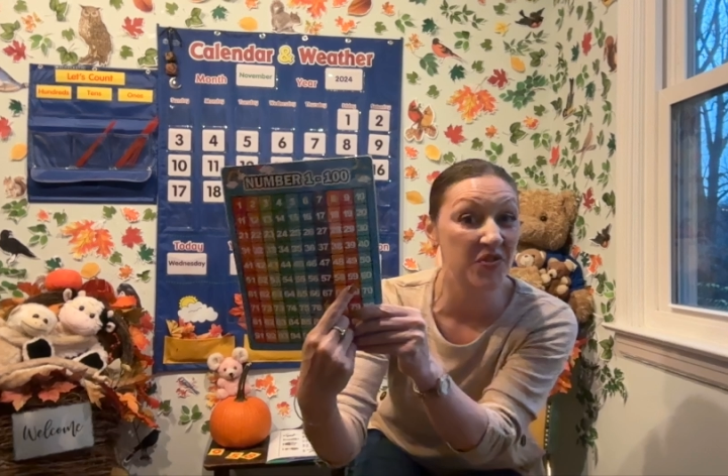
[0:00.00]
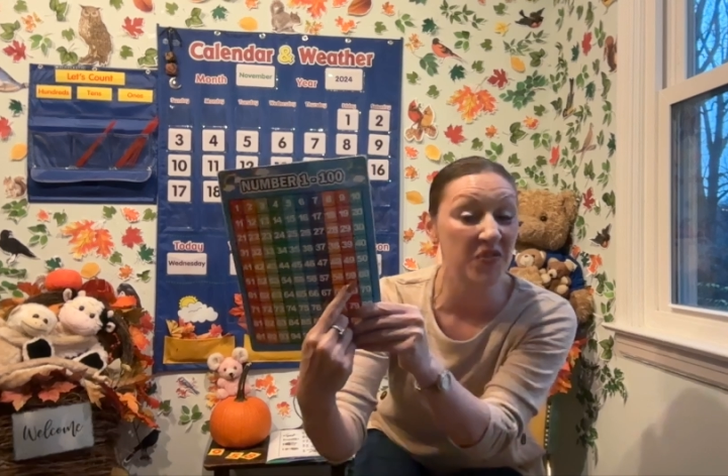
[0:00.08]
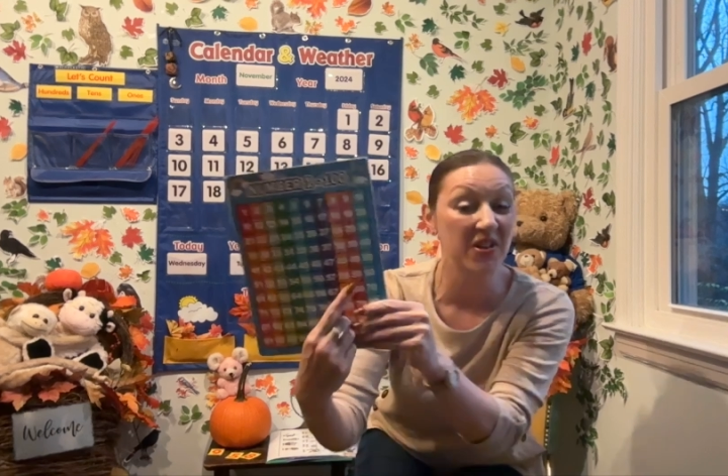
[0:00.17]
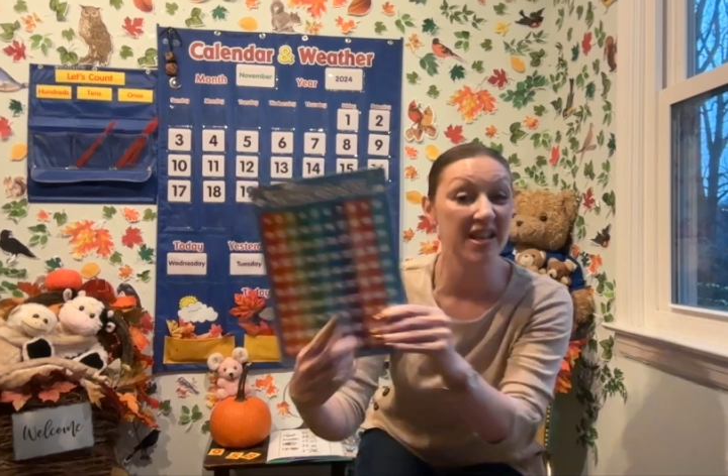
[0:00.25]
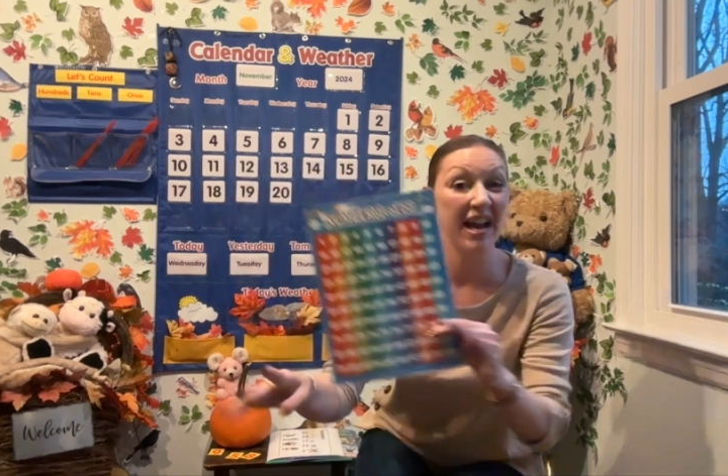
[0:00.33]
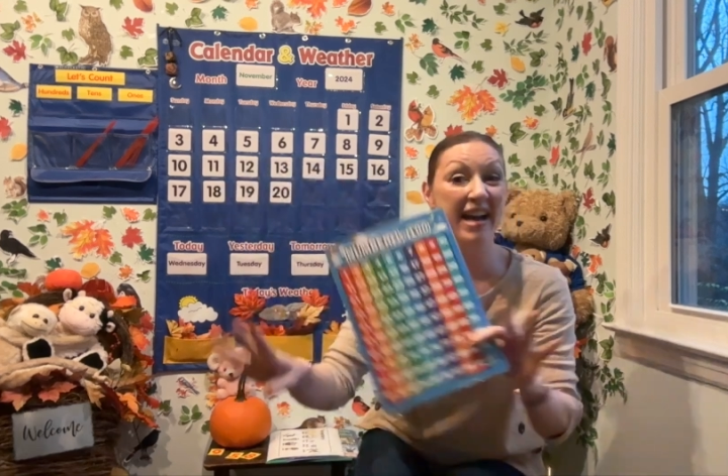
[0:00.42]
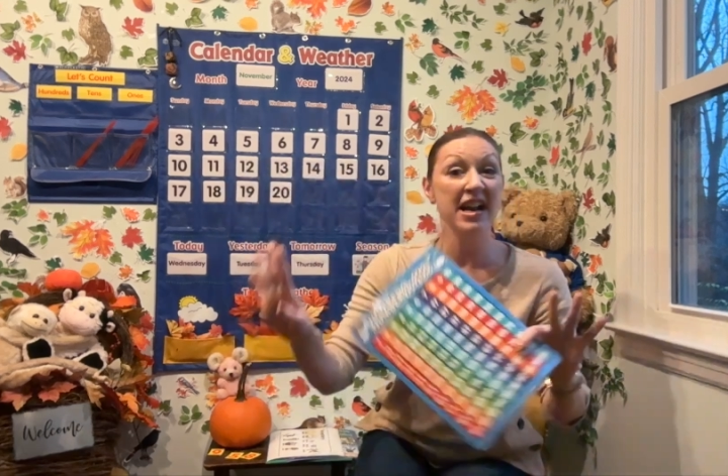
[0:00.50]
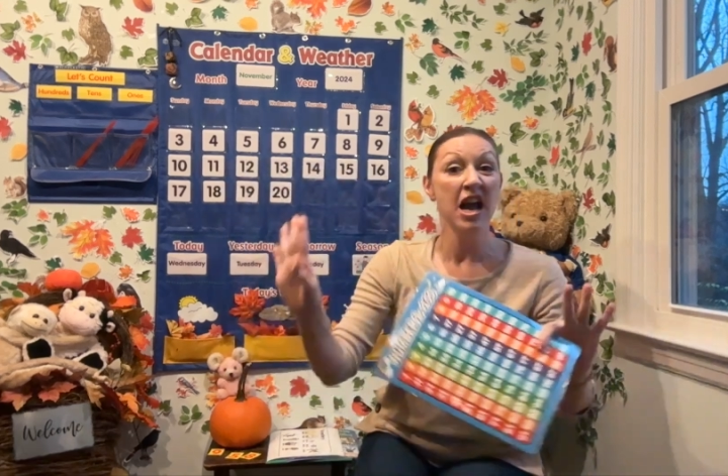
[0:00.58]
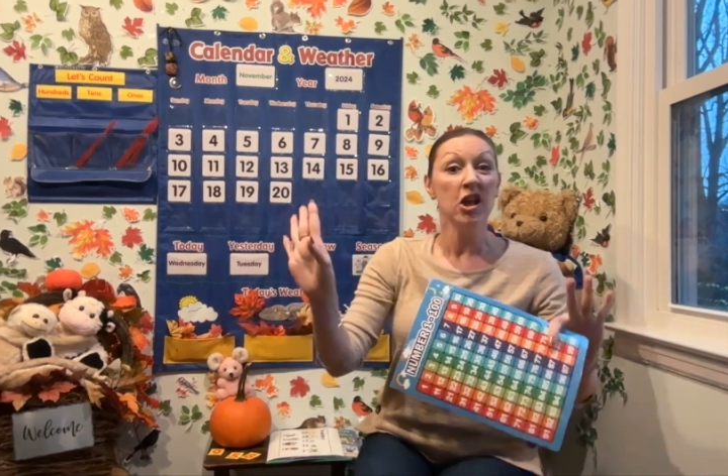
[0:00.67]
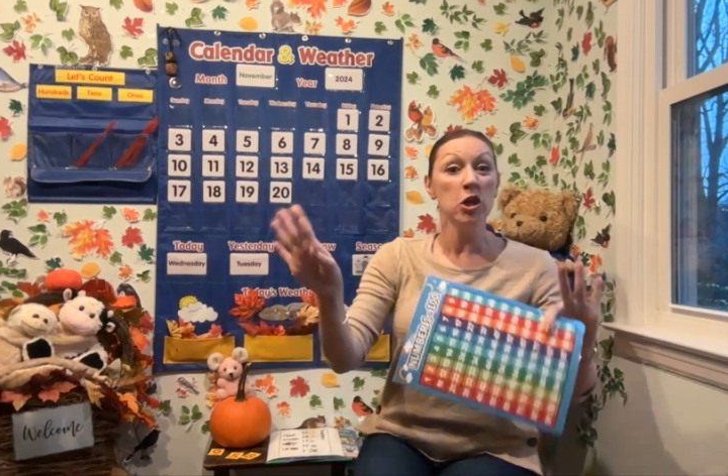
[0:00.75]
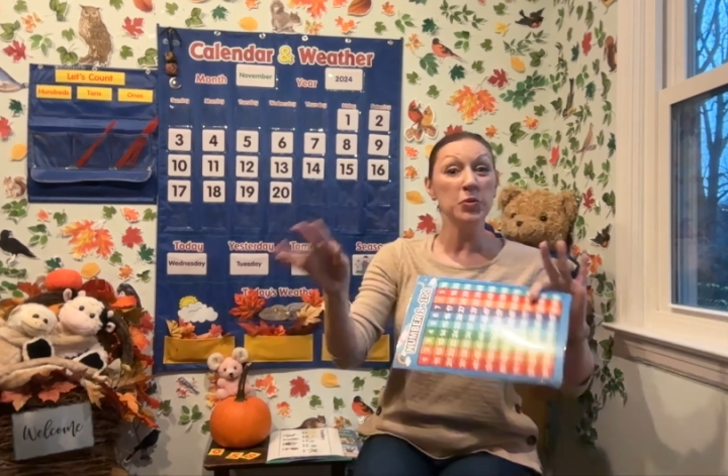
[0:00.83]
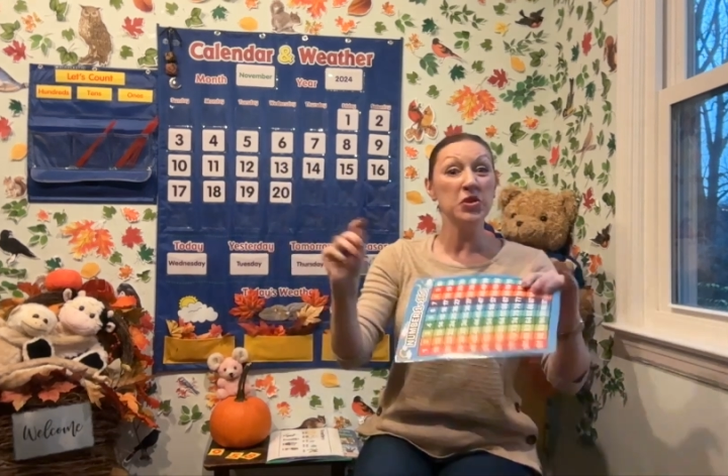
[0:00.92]
59.
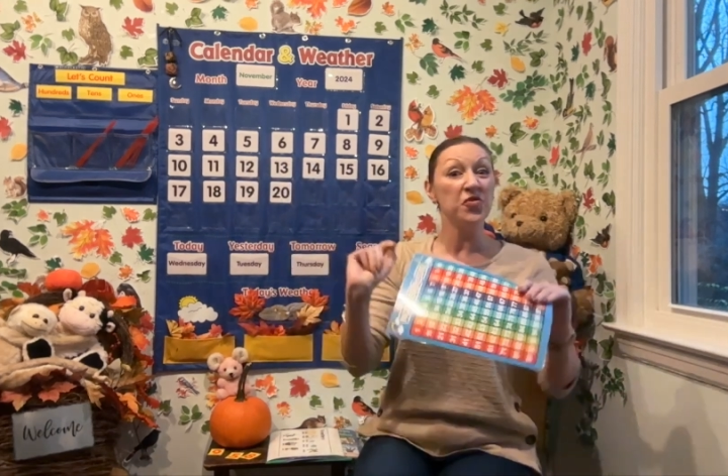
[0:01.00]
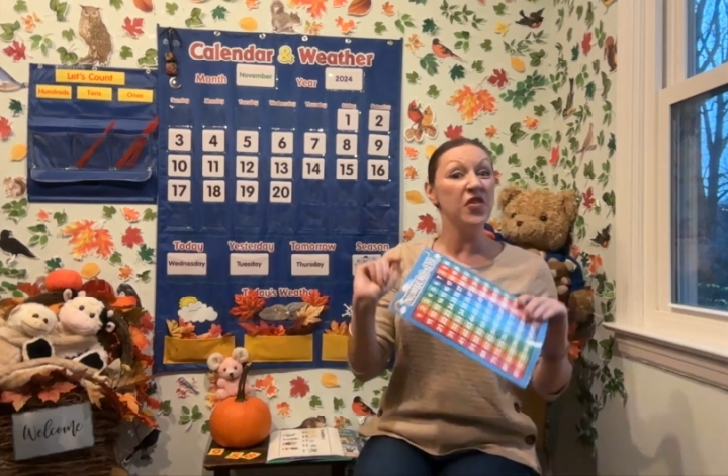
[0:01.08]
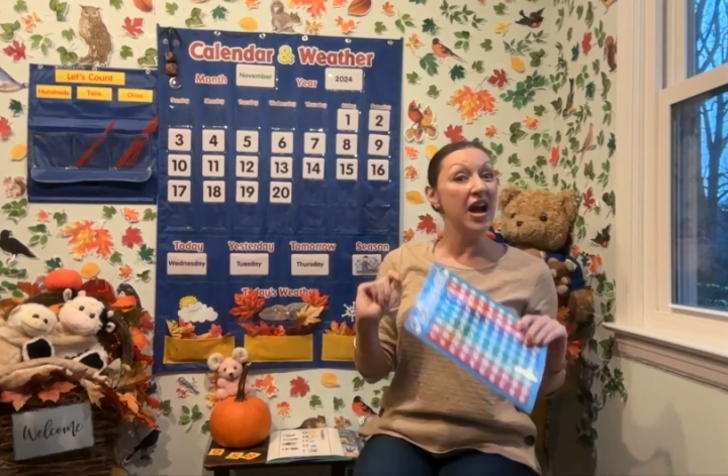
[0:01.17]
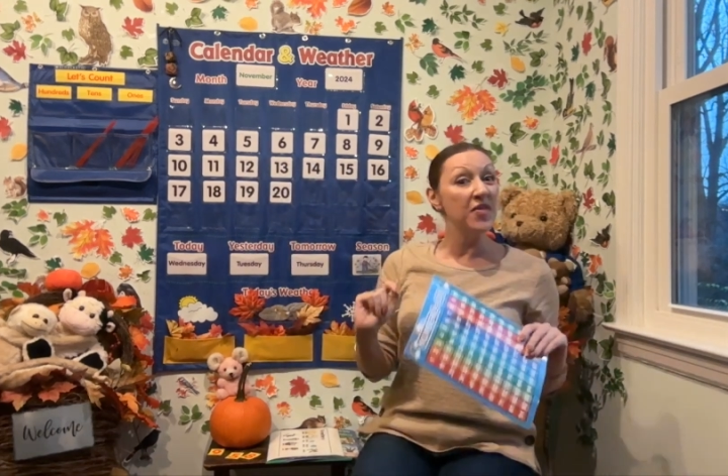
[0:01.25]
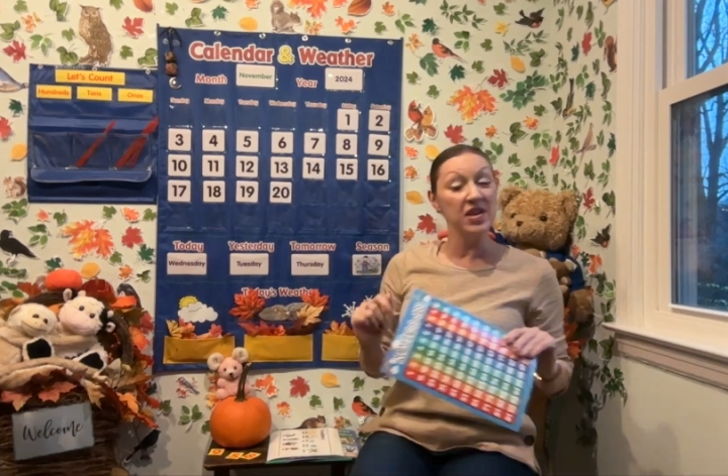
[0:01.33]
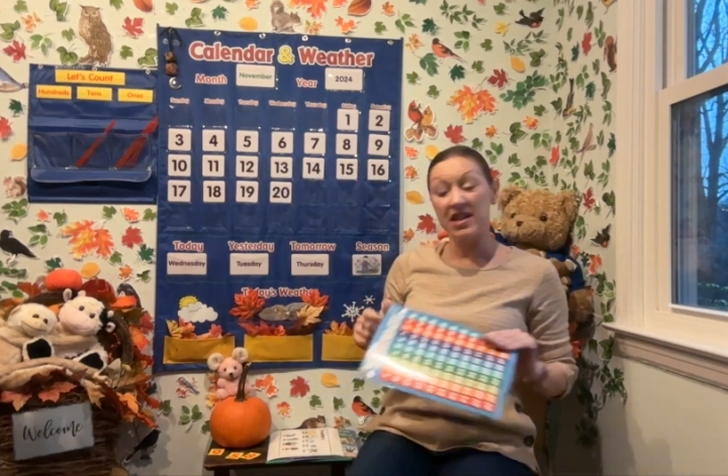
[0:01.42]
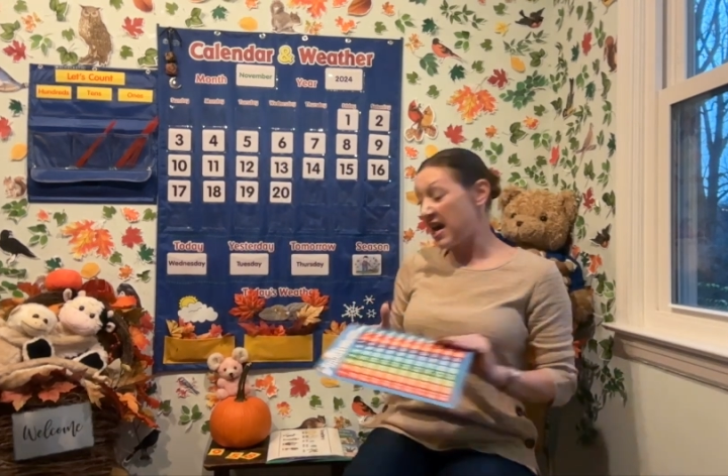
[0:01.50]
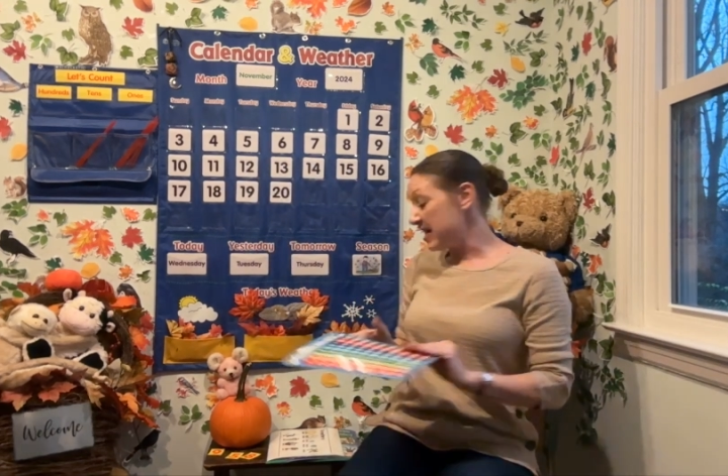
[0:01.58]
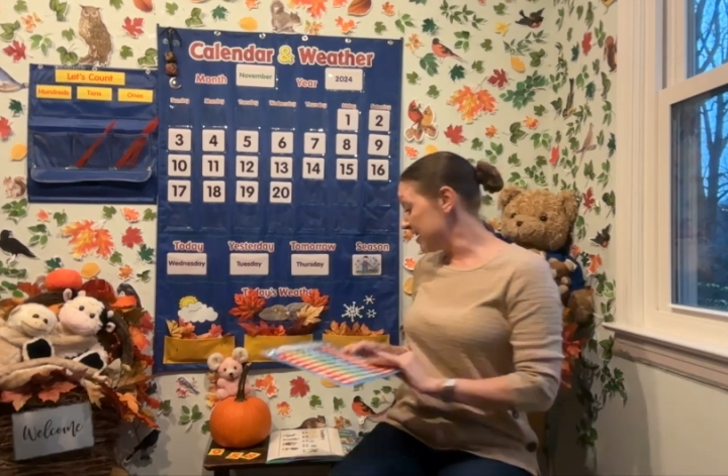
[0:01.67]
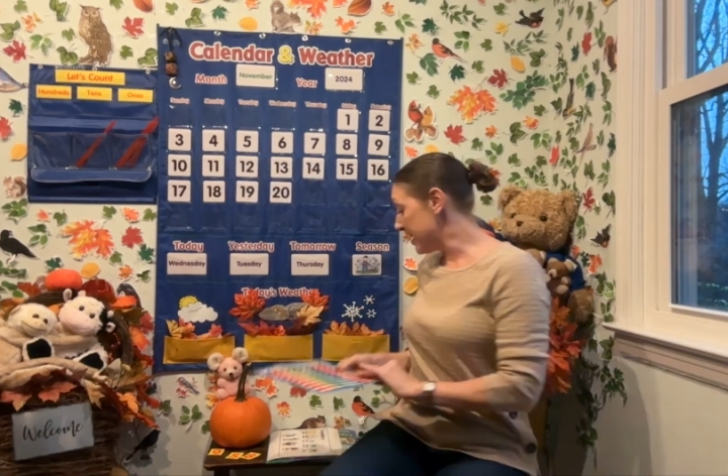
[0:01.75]
Let's put the five and nine